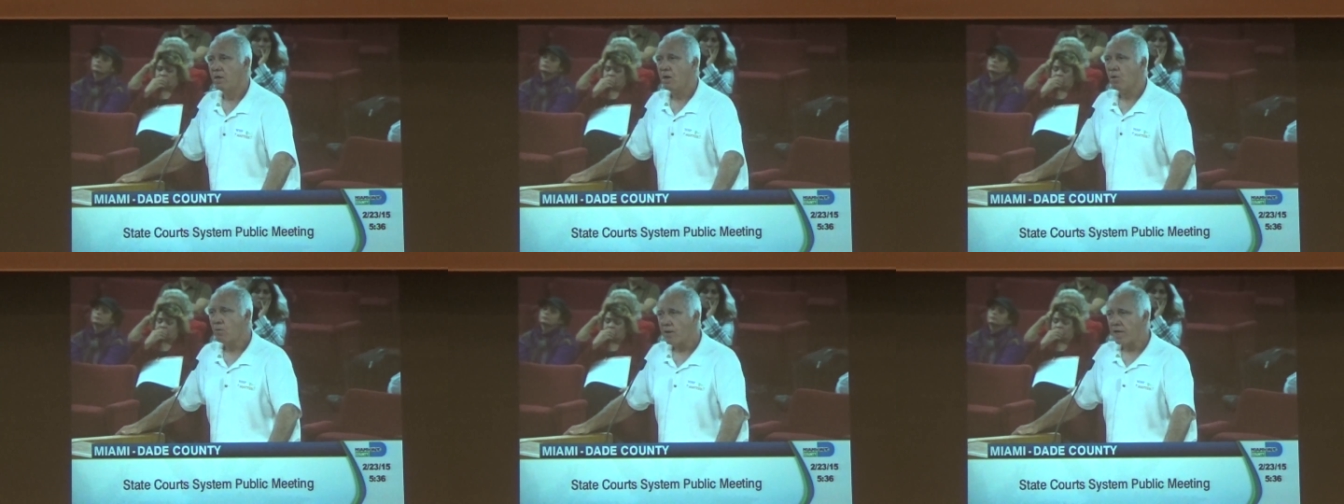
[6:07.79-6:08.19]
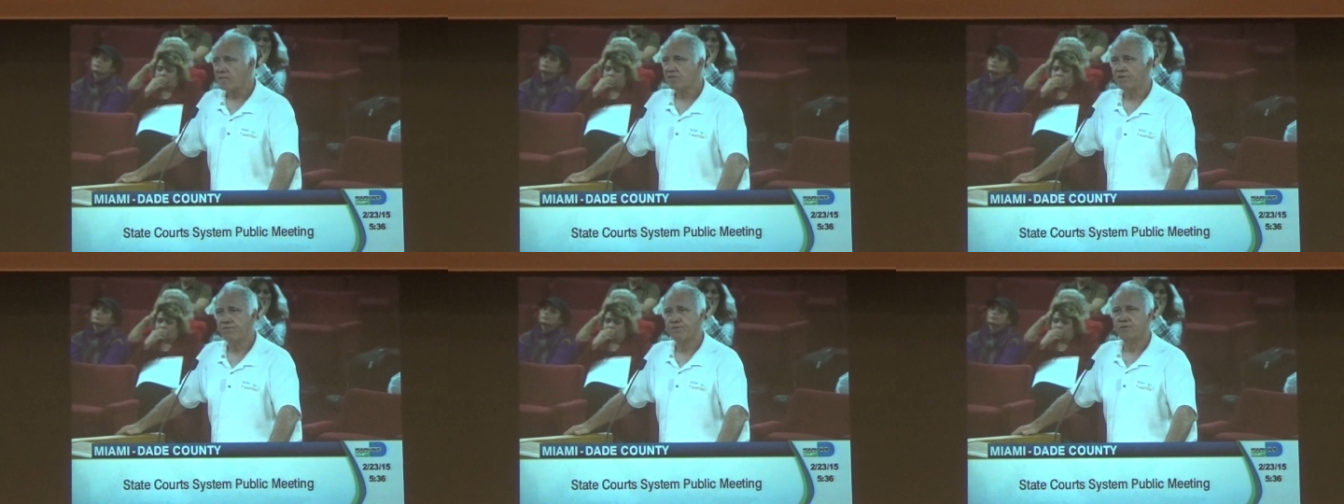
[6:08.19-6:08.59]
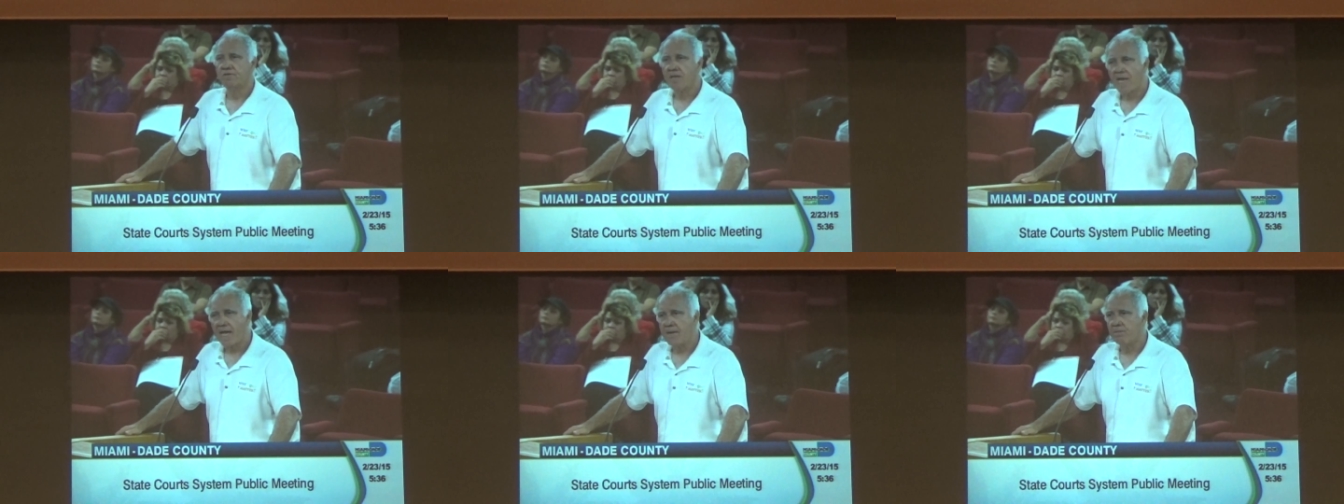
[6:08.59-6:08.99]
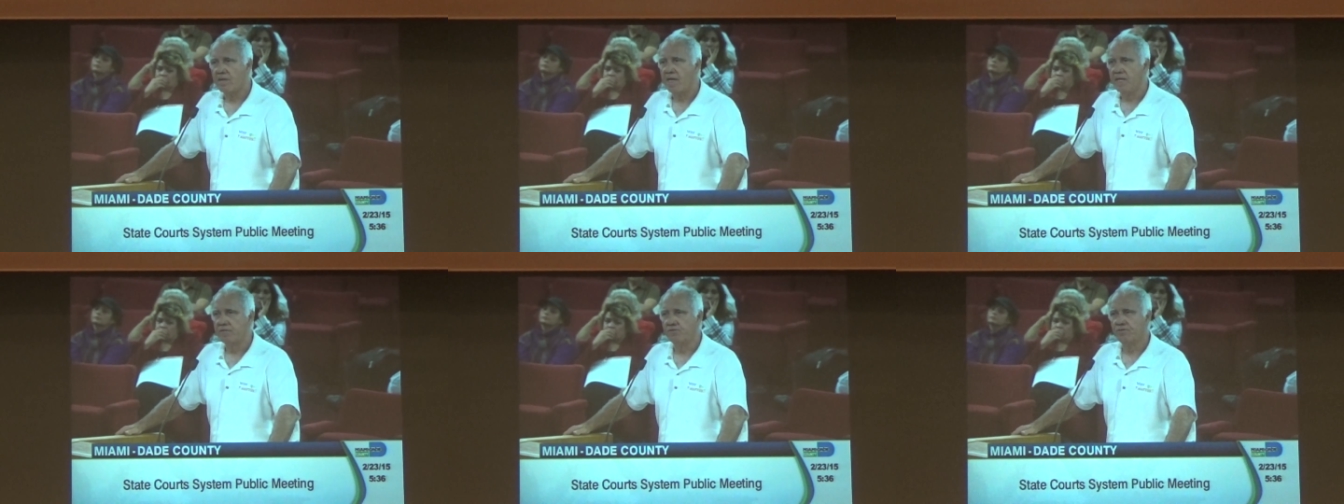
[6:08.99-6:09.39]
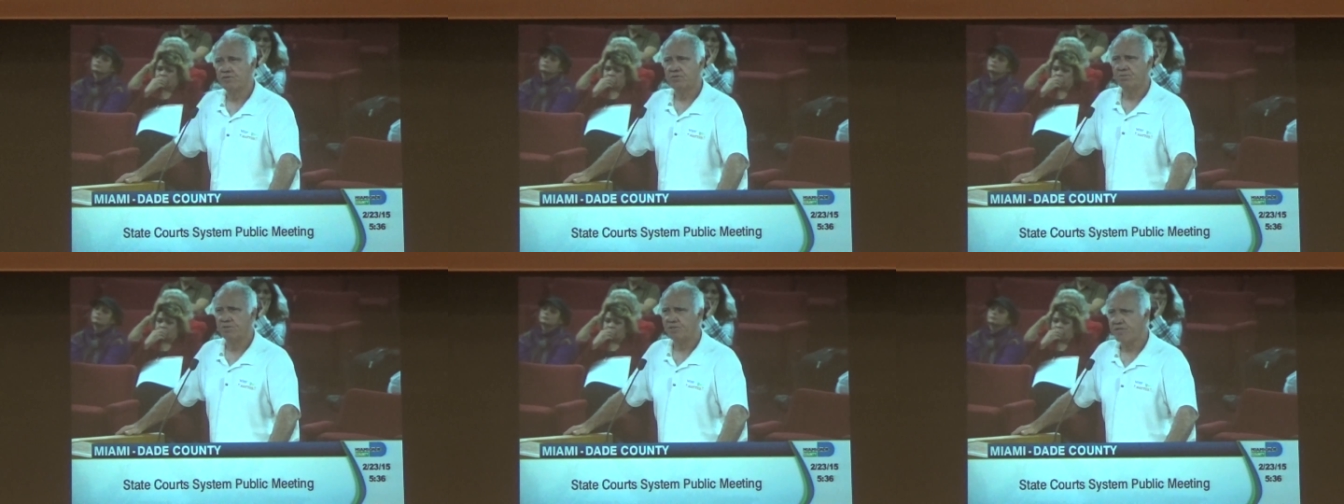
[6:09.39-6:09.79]
We're asking for timelines, for some
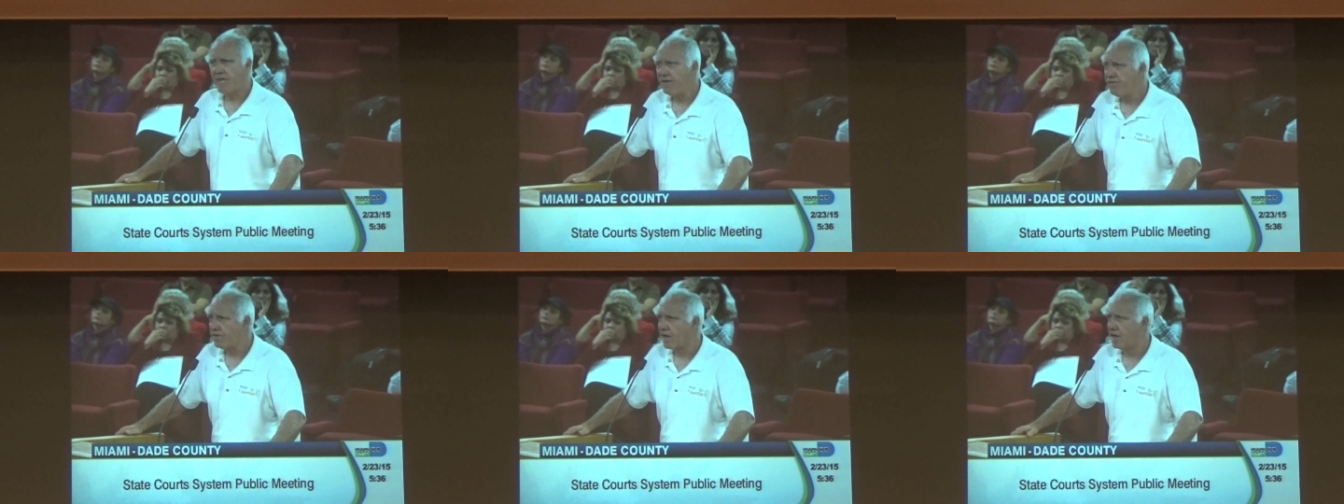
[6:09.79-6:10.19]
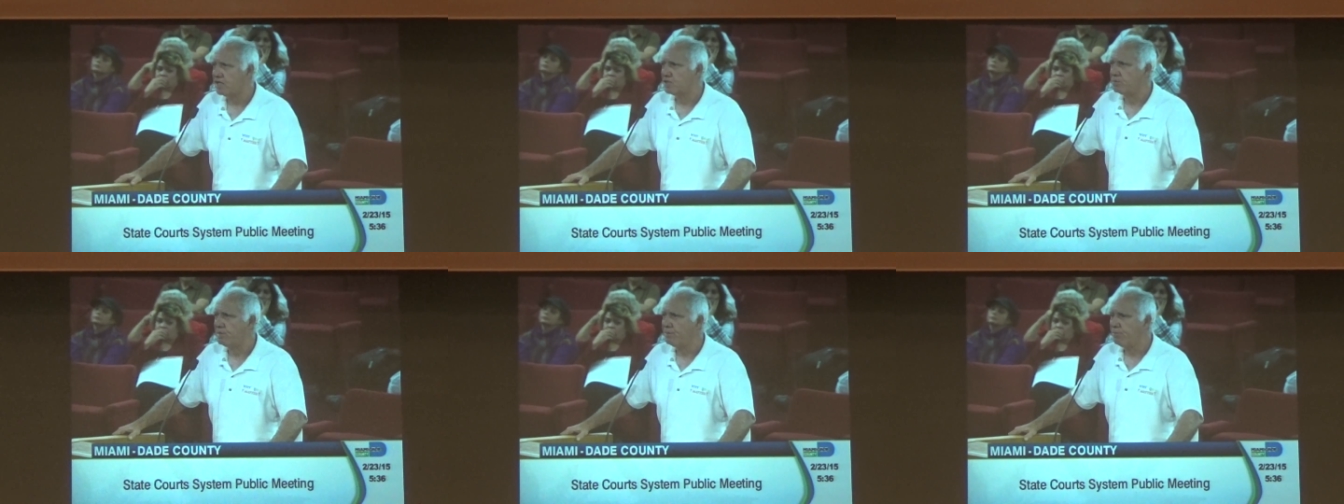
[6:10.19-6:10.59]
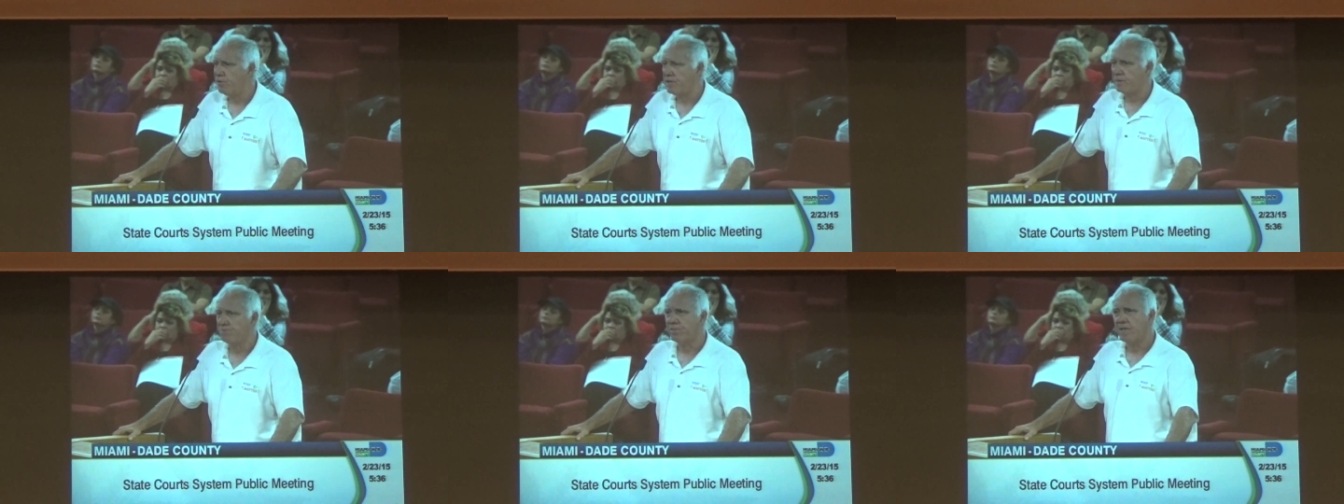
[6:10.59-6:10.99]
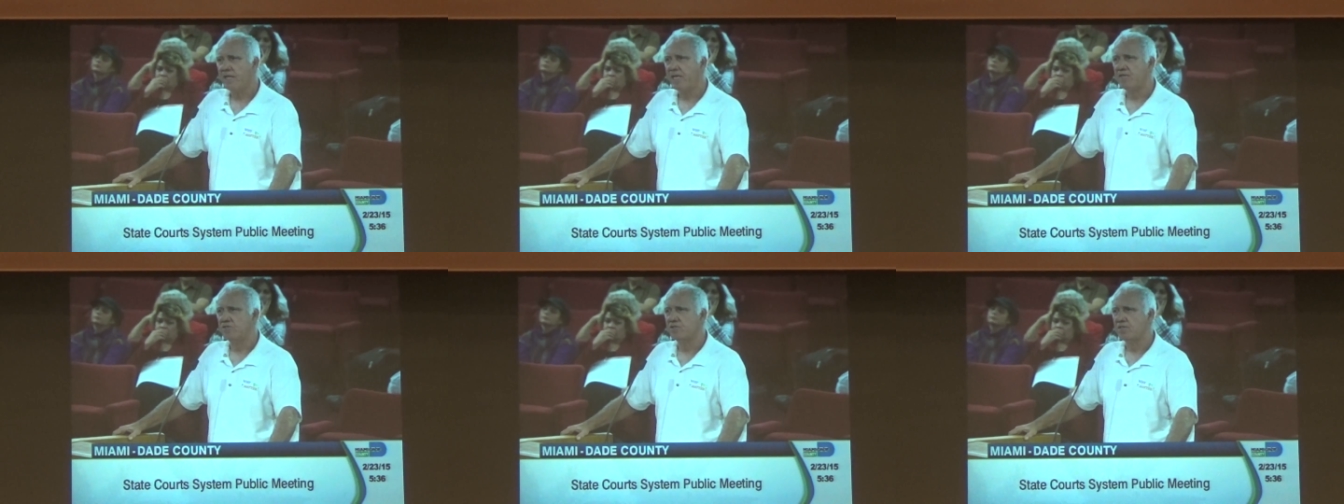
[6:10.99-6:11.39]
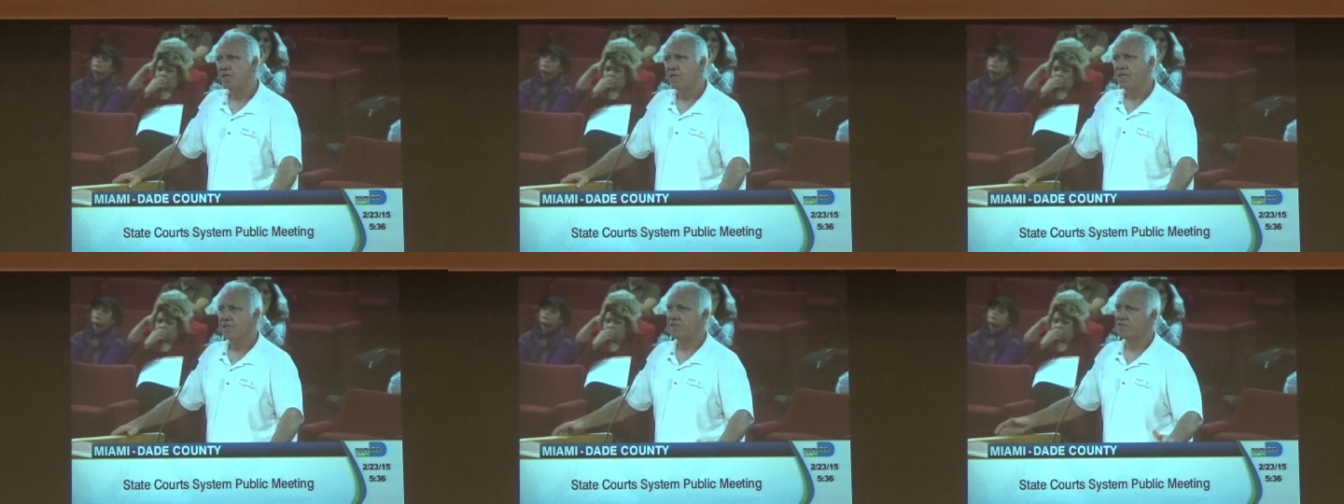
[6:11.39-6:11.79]
safeguards to be put in place
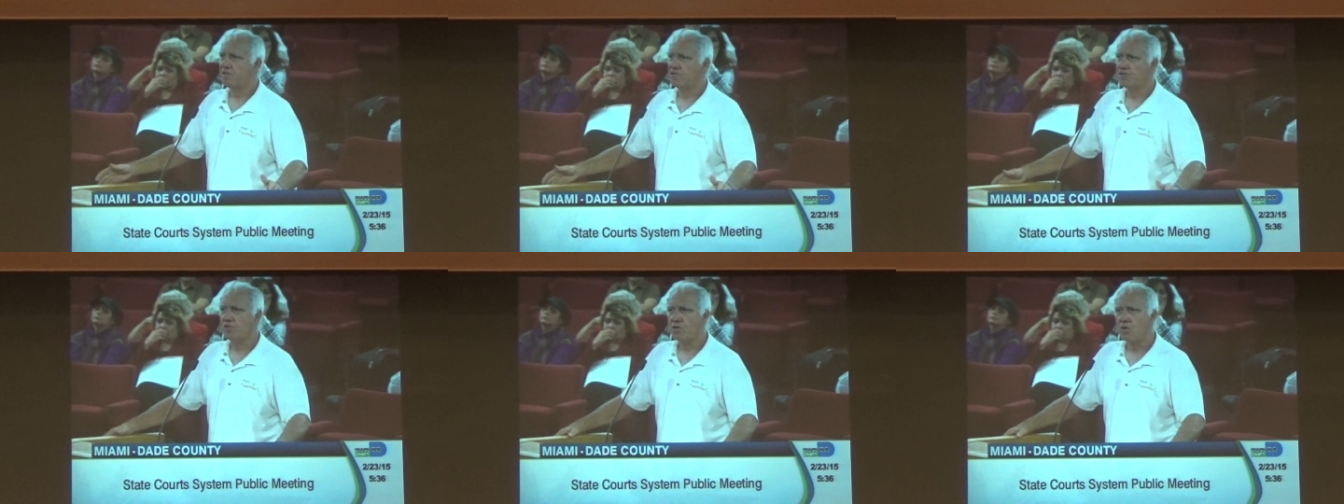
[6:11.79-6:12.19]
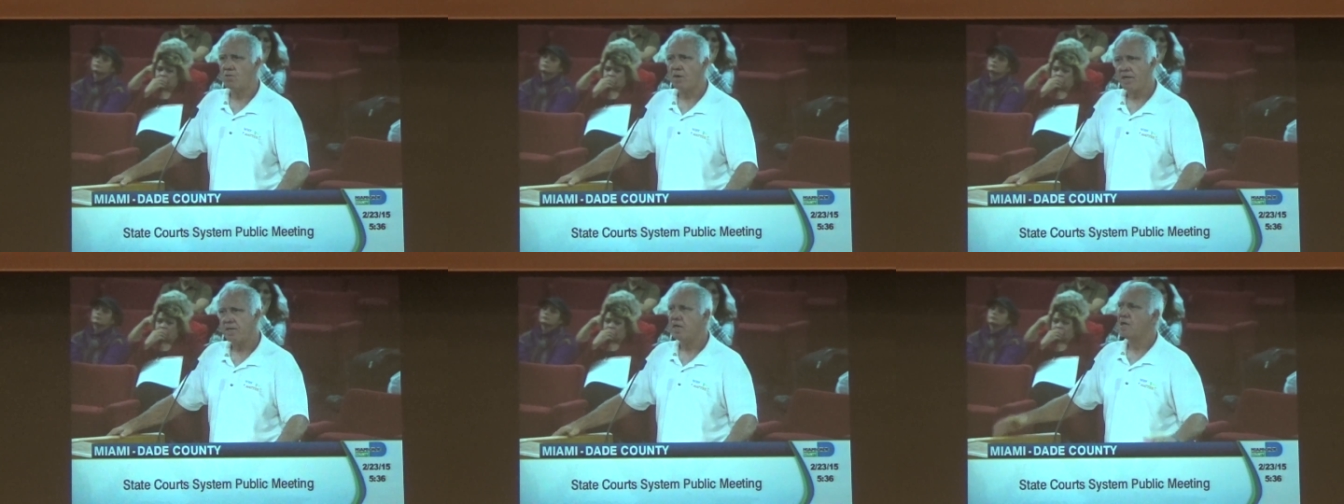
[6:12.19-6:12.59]
that says, you know what,